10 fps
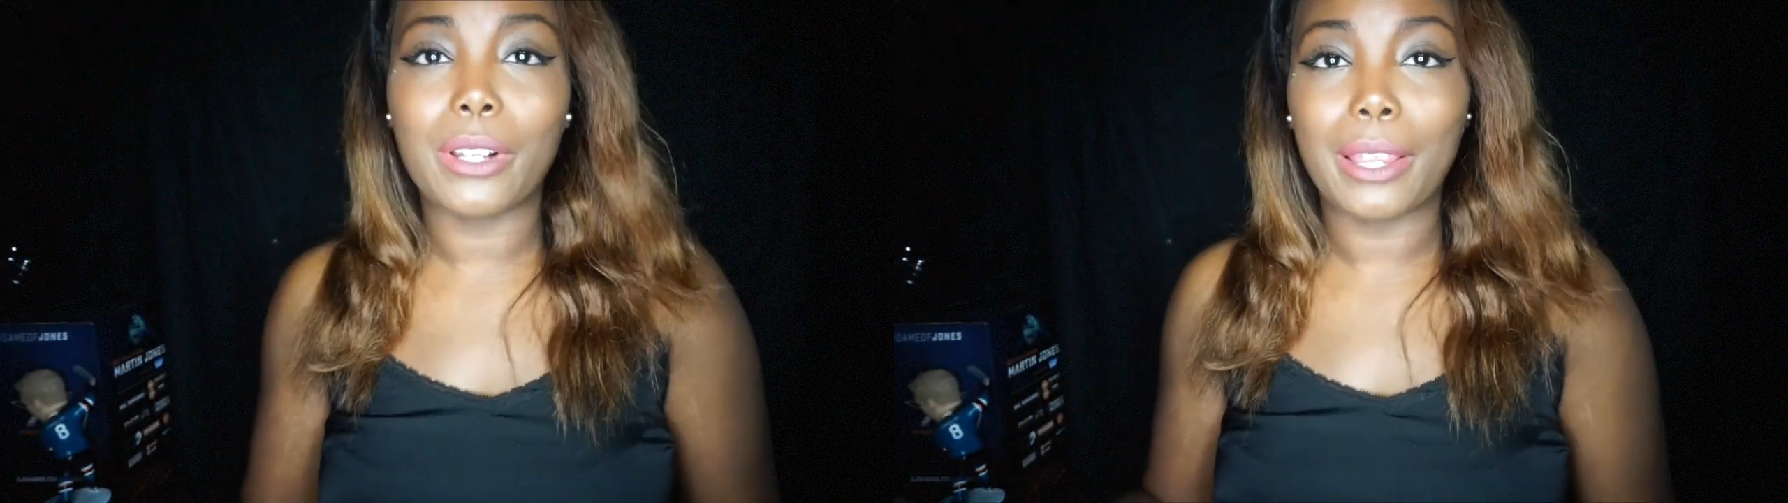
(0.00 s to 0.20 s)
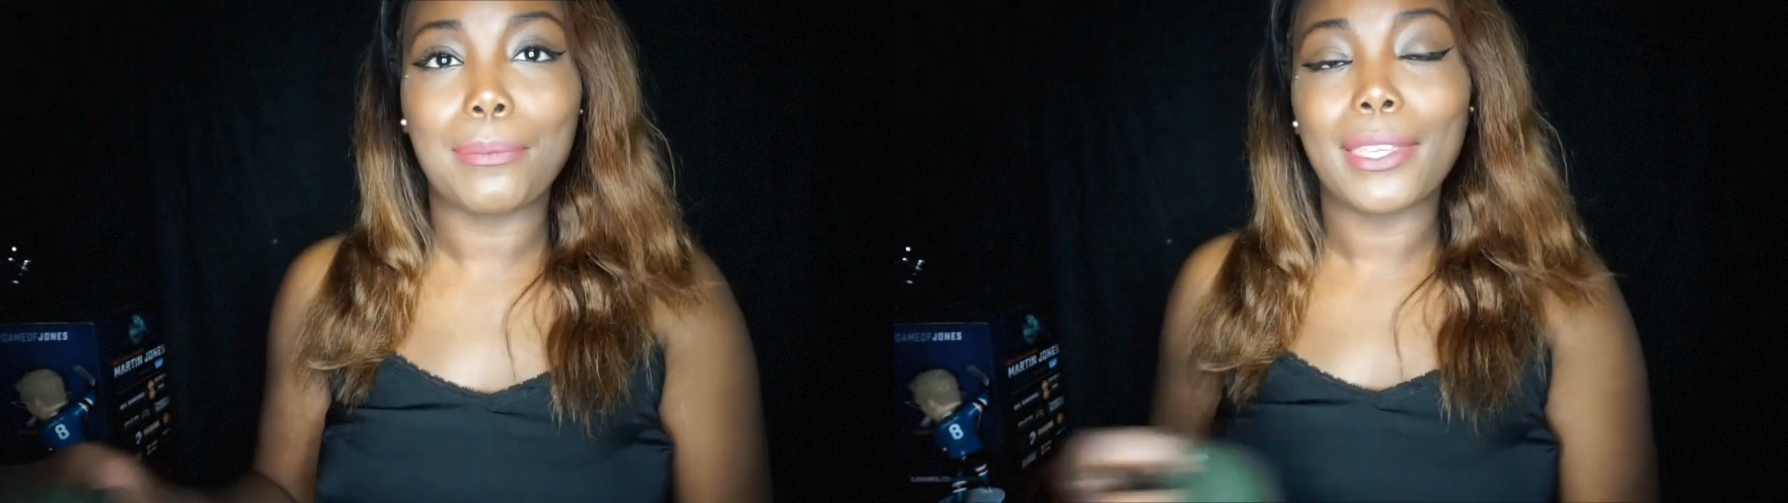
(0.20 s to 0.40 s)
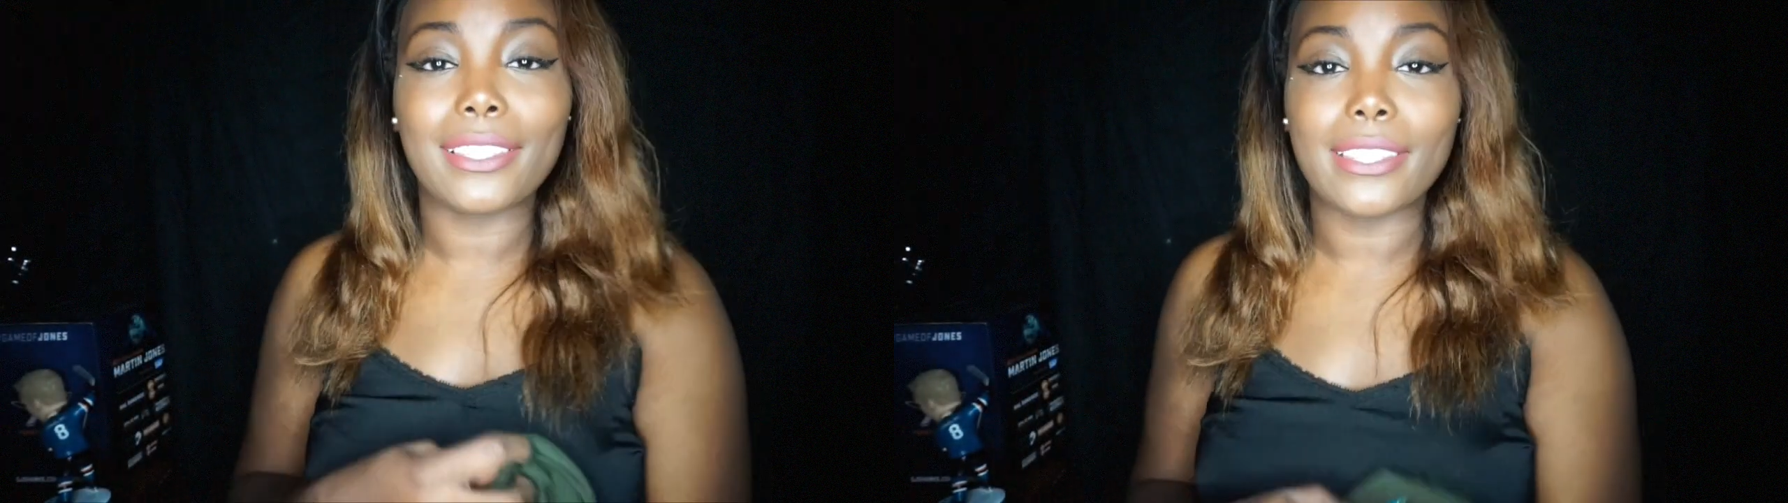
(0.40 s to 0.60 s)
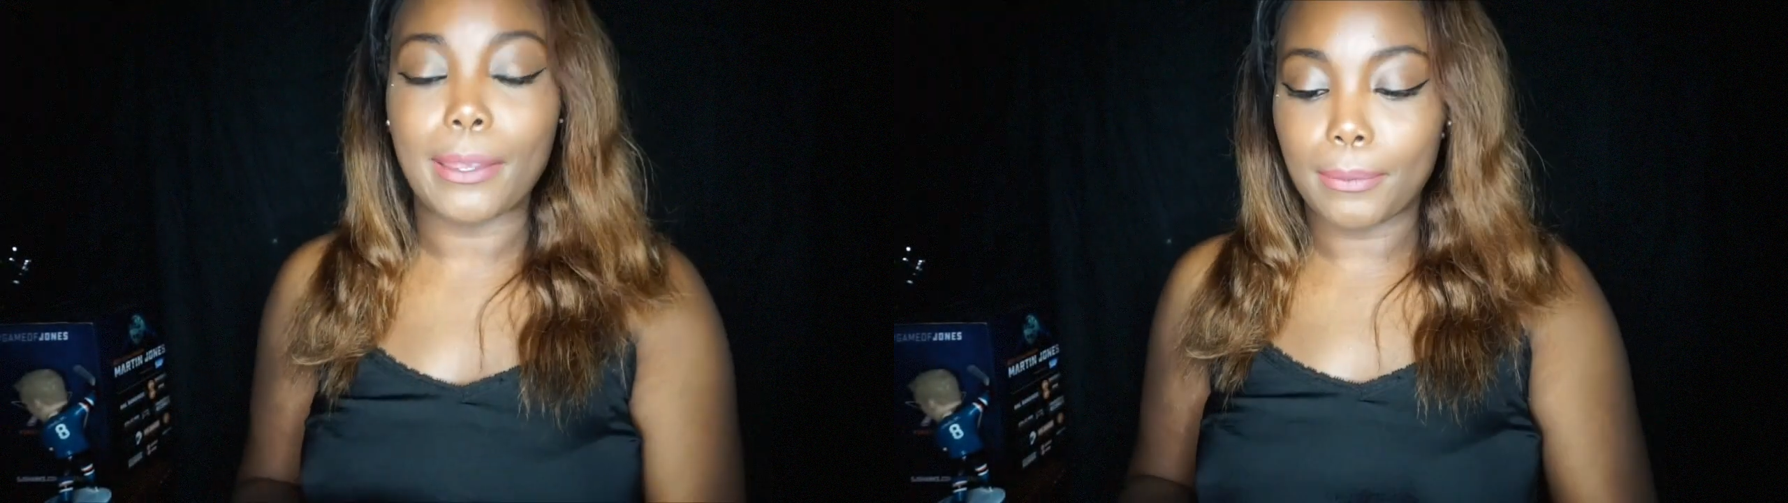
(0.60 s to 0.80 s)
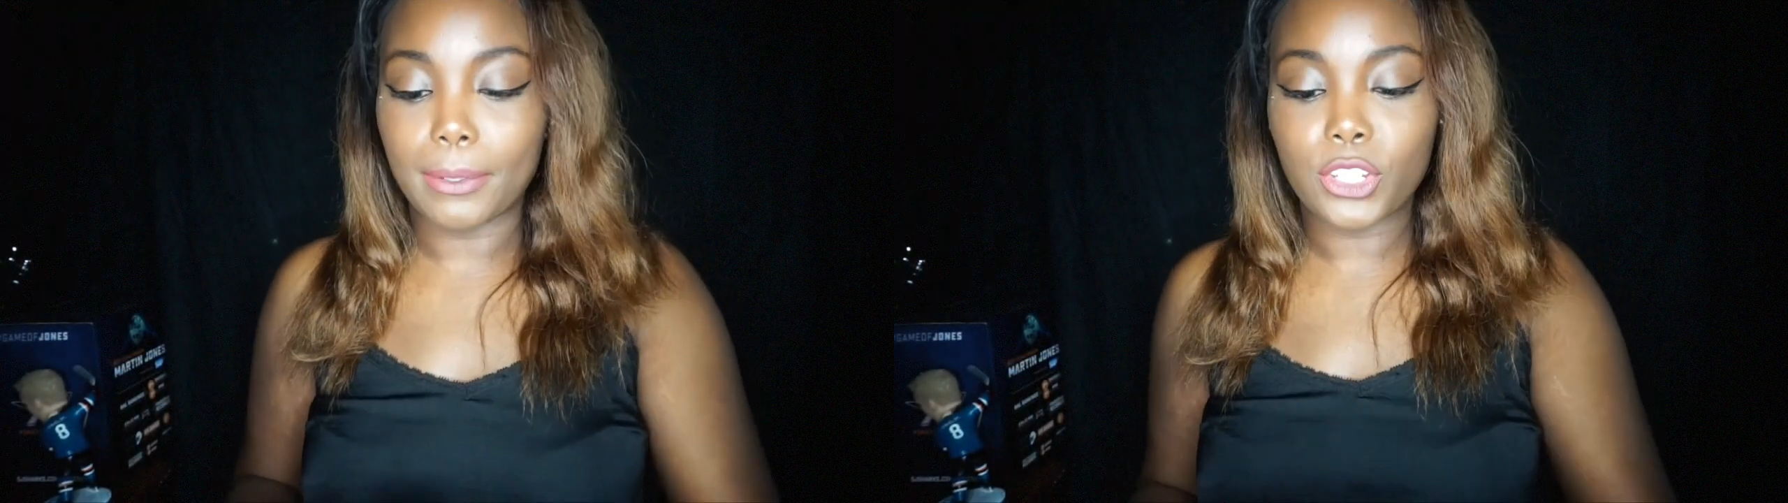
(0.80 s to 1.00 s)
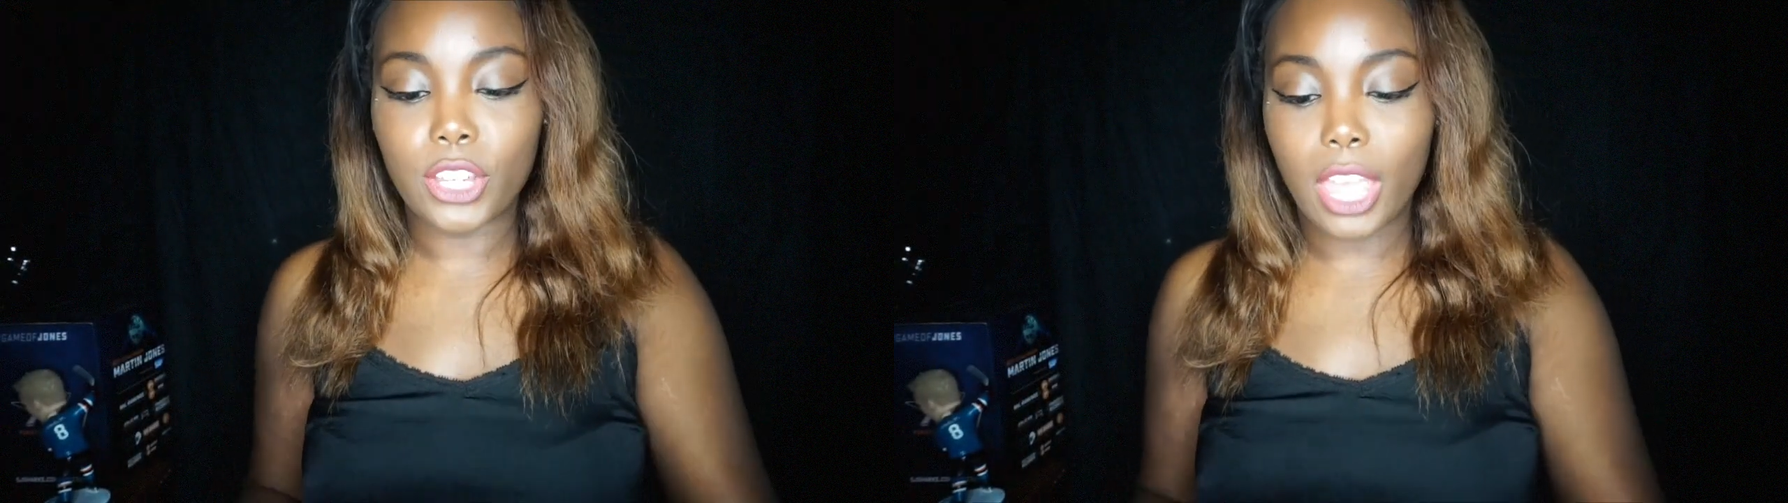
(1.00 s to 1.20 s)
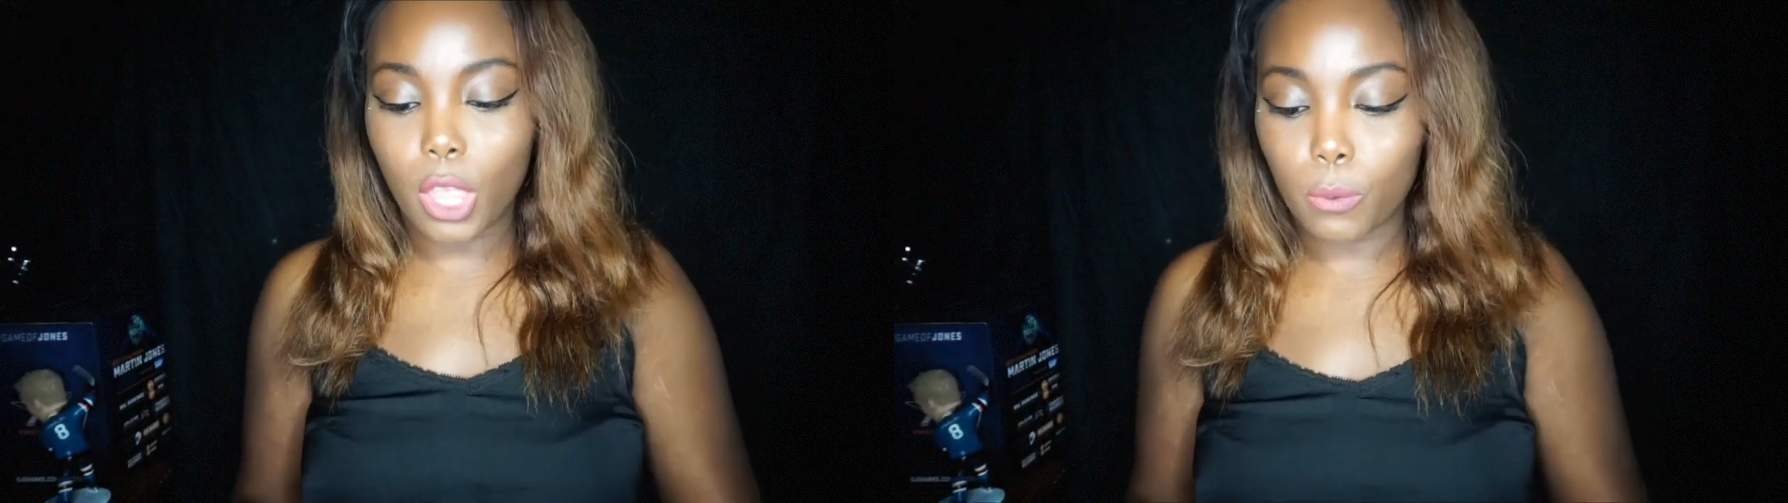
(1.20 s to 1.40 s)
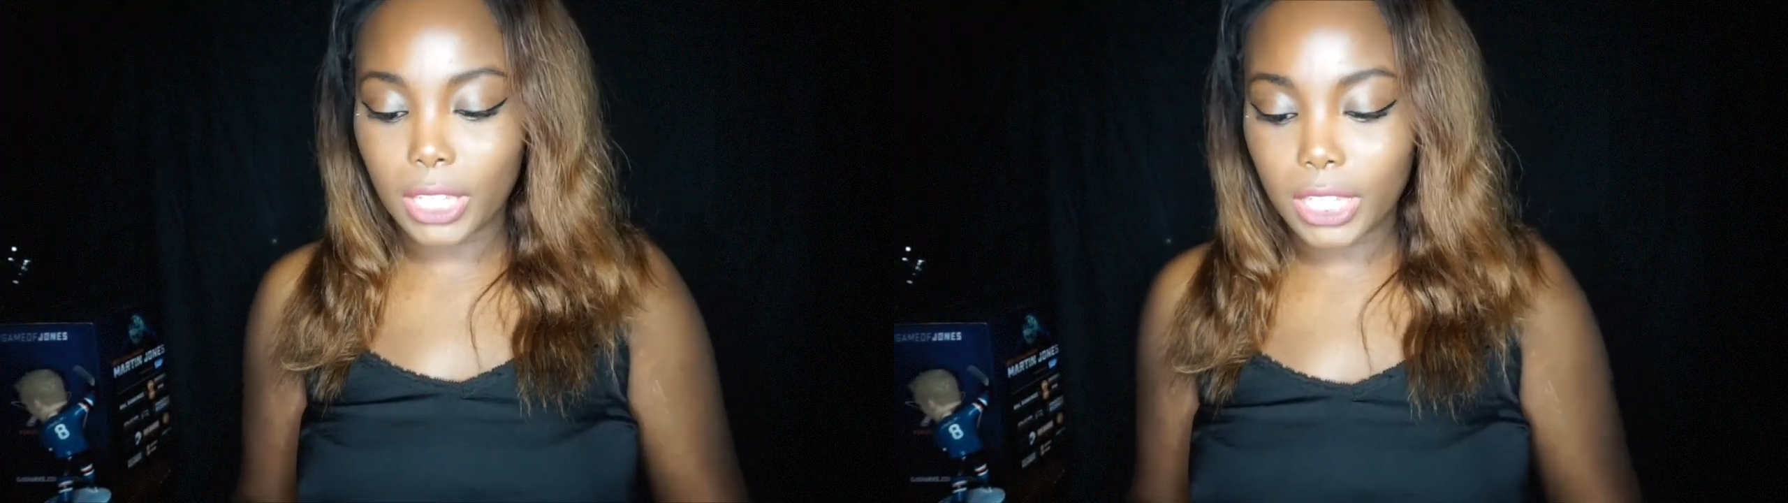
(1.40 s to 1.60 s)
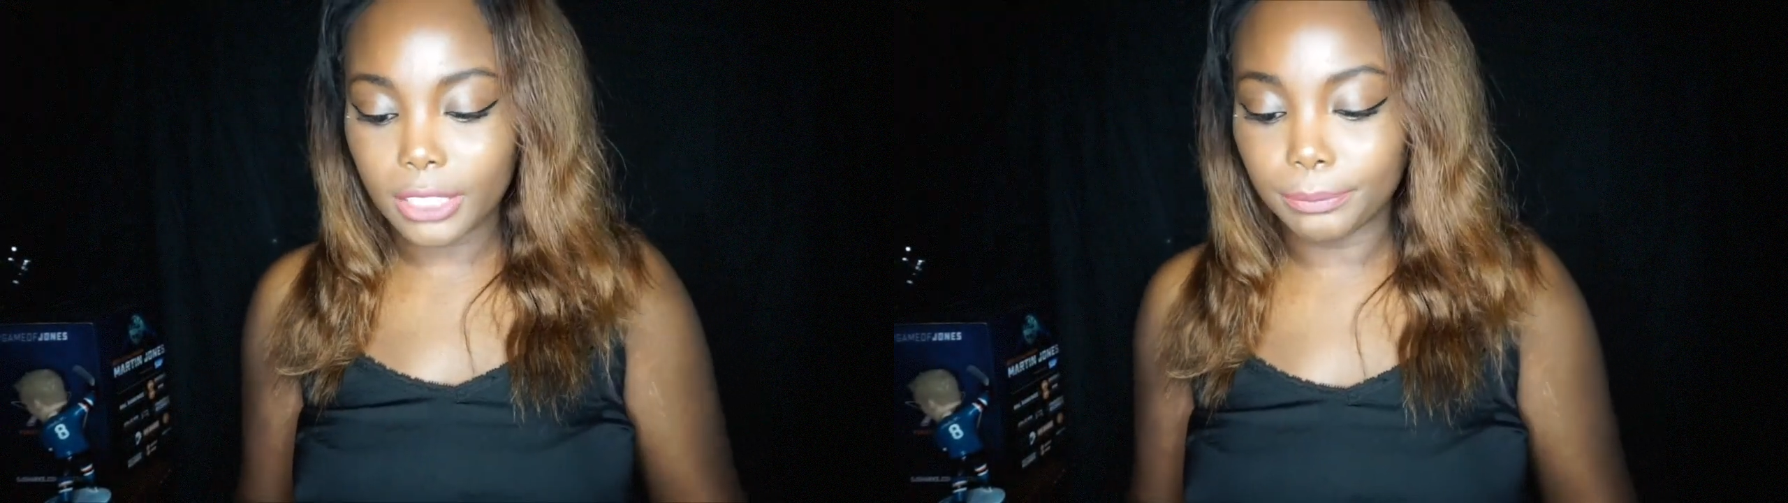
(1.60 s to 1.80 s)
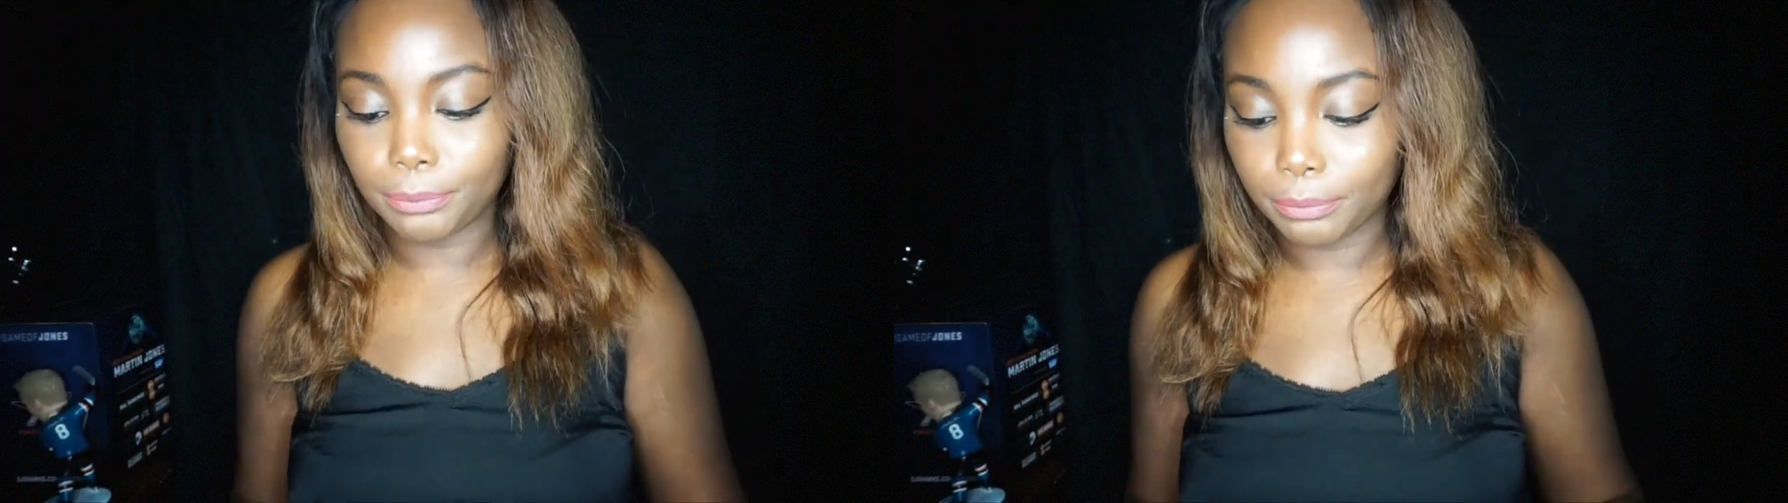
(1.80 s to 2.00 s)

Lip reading: what I picked up, shall we?